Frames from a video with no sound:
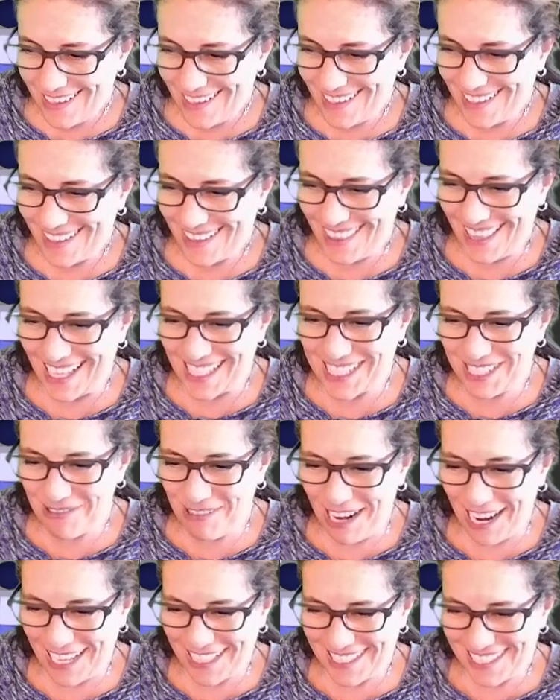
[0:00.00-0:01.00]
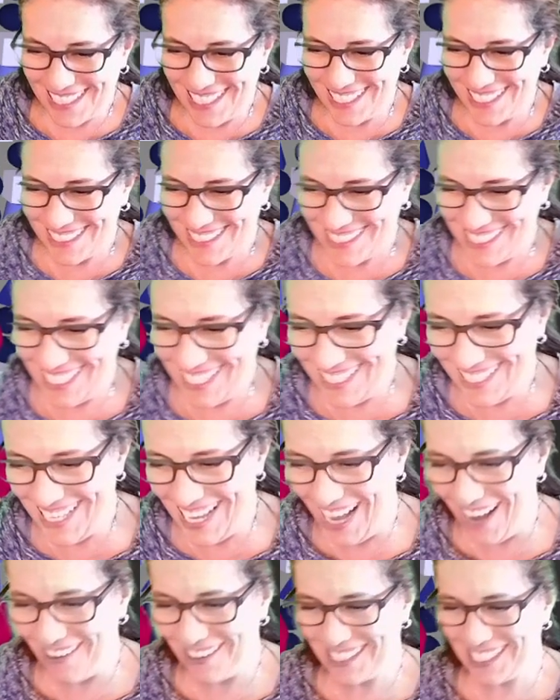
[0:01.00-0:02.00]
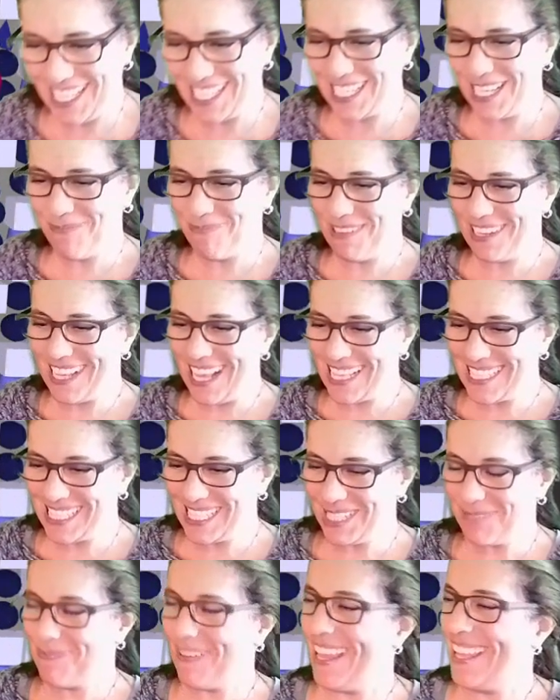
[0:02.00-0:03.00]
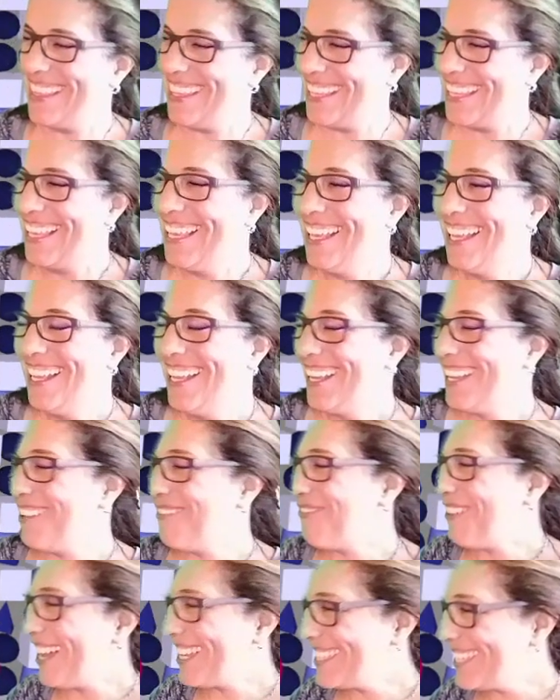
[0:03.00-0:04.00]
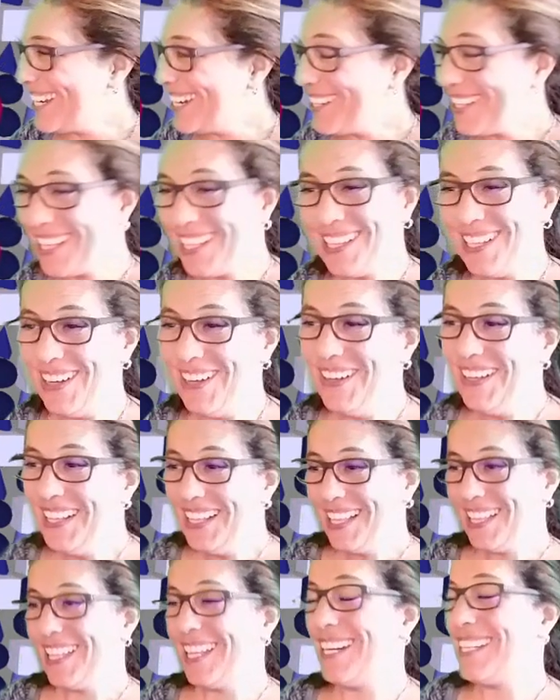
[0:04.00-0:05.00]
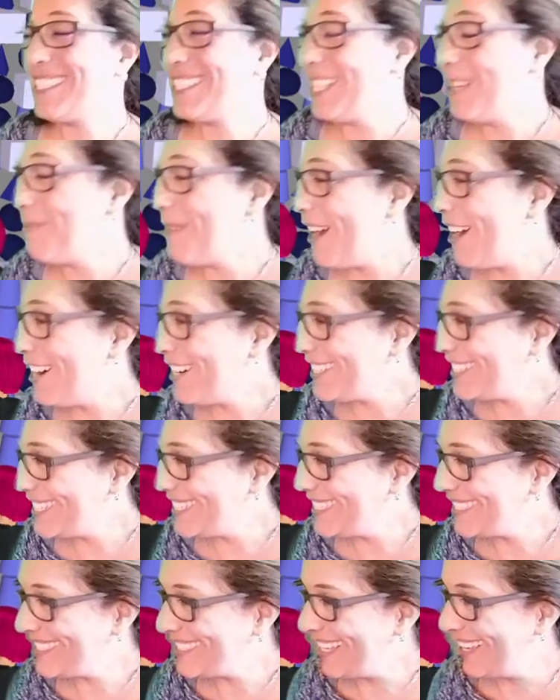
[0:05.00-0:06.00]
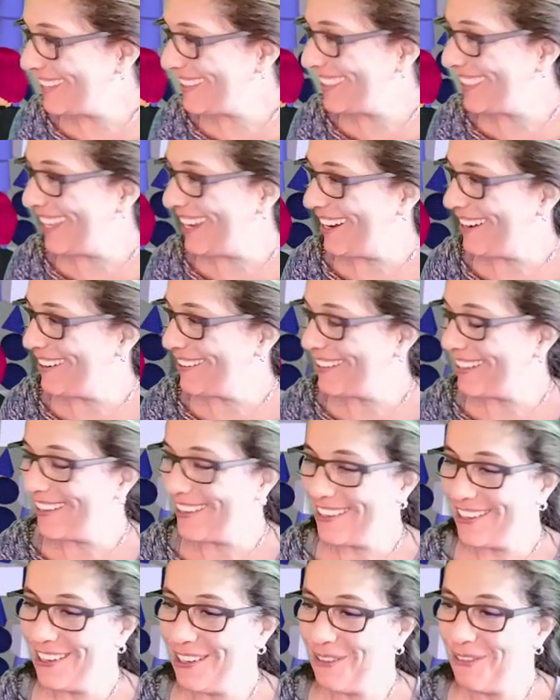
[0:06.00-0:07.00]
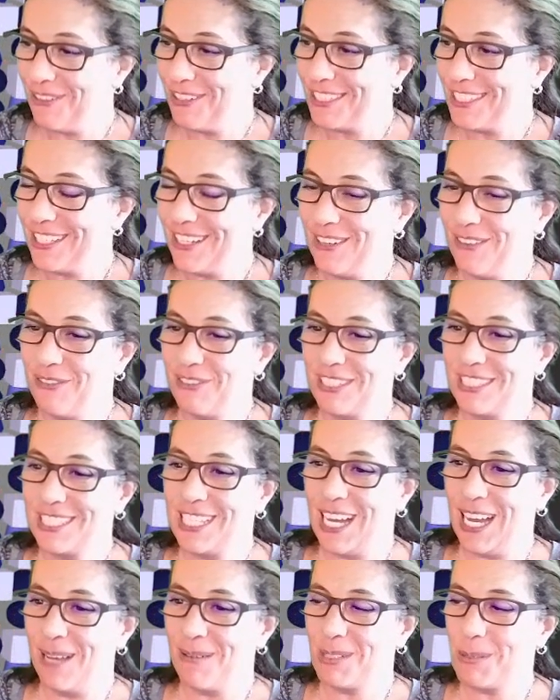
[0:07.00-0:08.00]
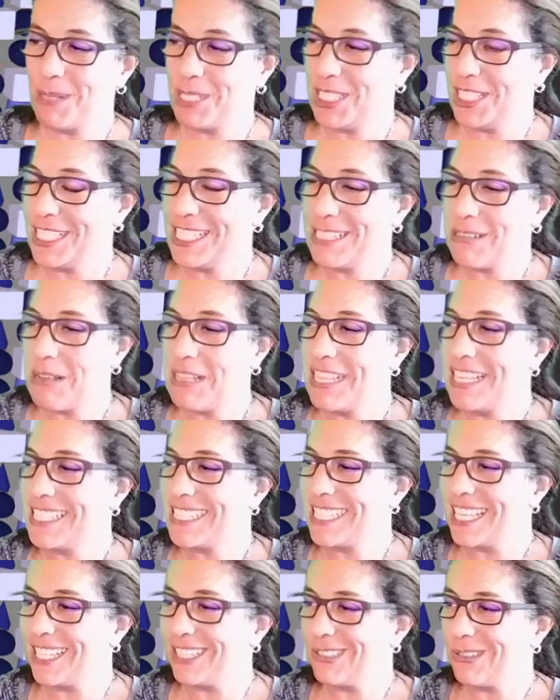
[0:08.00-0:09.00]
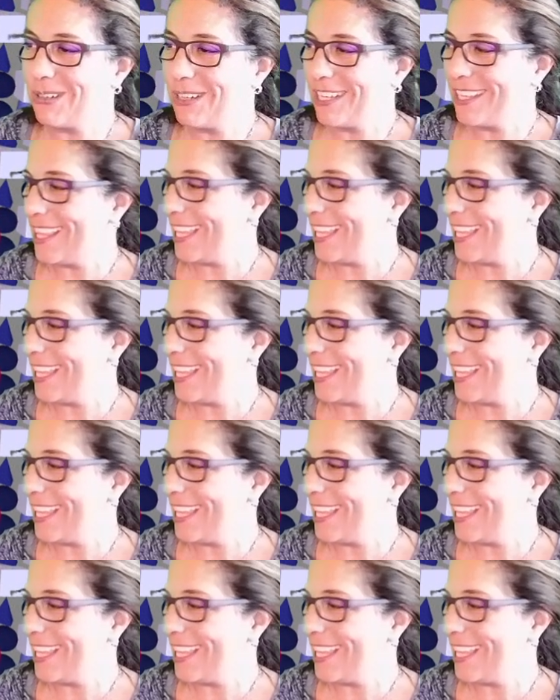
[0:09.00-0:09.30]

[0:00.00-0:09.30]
That's right, genial. It's like a Picasso's painting. In fact, there are some artists out there over time, especially in the 20th century, that